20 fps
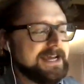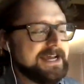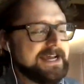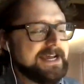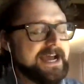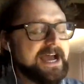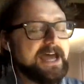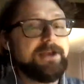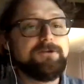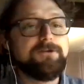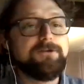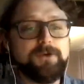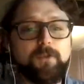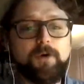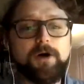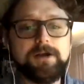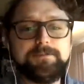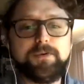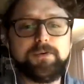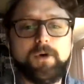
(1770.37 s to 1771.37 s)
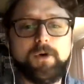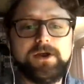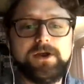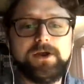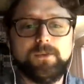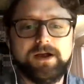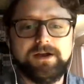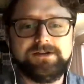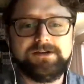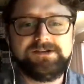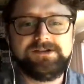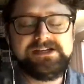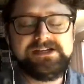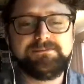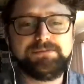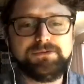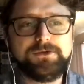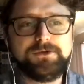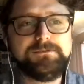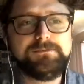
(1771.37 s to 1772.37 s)
And there's at one point where
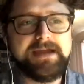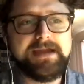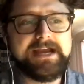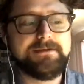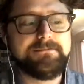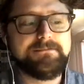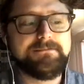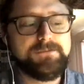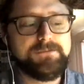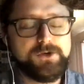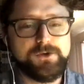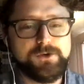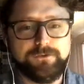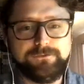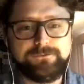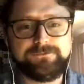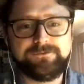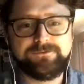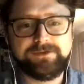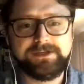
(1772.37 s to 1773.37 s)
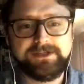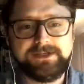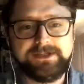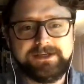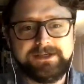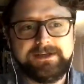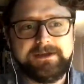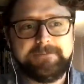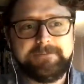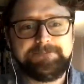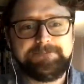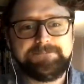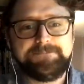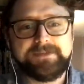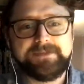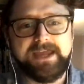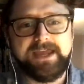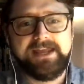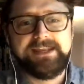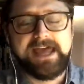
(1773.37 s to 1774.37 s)
Deep Blue made a move,
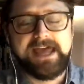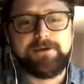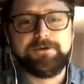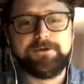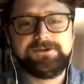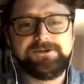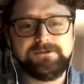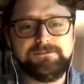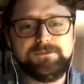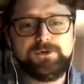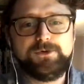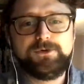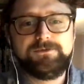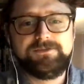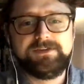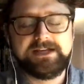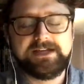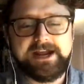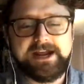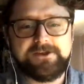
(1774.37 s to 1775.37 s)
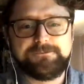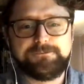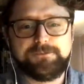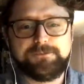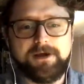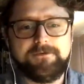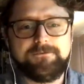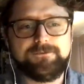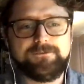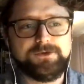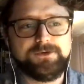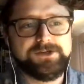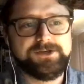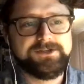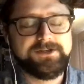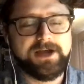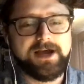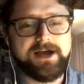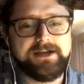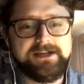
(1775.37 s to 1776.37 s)
and that was a move that Kasparov could
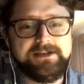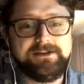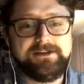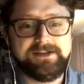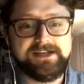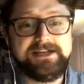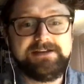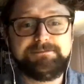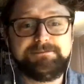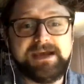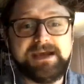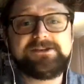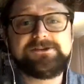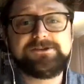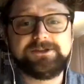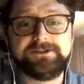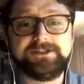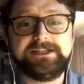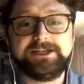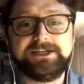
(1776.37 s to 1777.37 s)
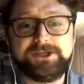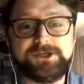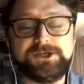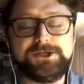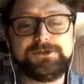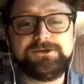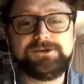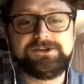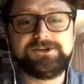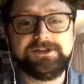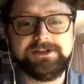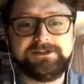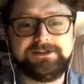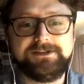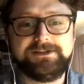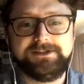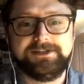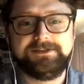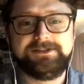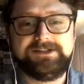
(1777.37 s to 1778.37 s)
not. He basically accused
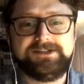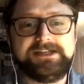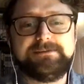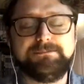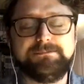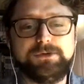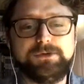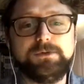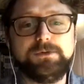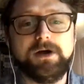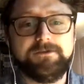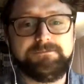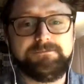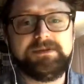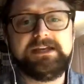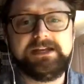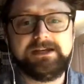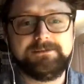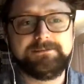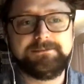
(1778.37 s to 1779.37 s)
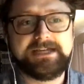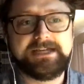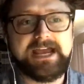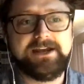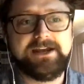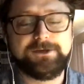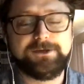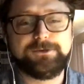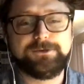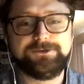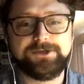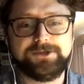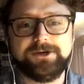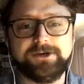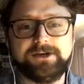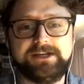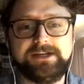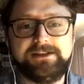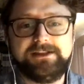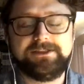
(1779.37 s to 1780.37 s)
the Deep Blue of being a Mechanical
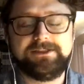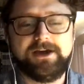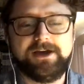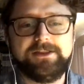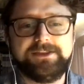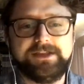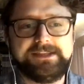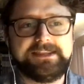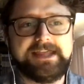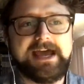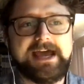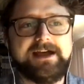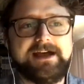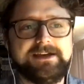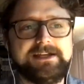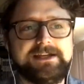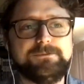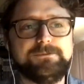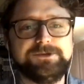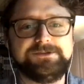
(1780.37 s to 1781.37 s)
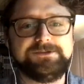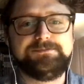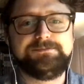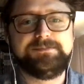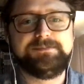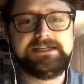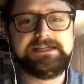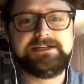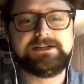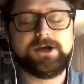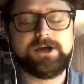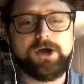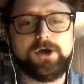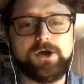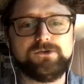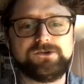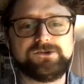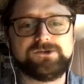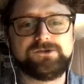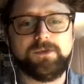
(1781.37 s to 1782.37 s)
Turk. He thought that it was being
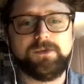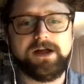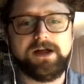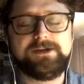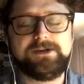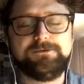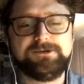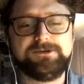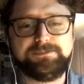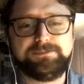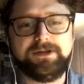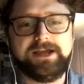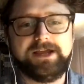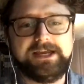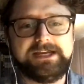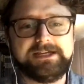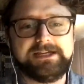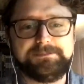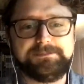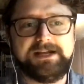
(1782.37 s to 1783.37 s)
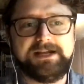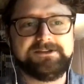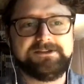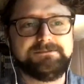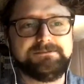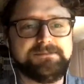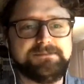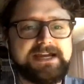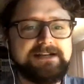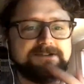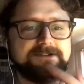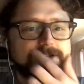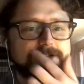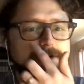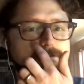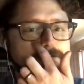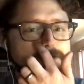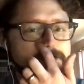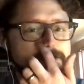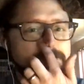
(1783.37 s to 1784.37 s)
coached while he was playing it, because it made
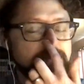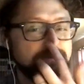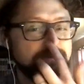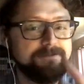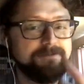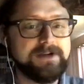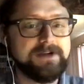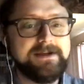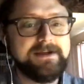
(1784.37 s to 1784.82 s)
some move